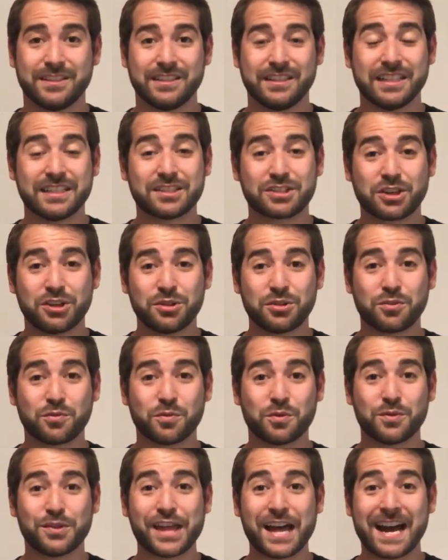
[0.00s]
Let's go
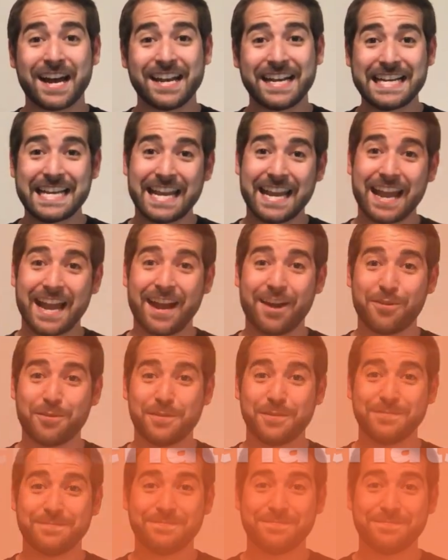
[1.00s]
through that now.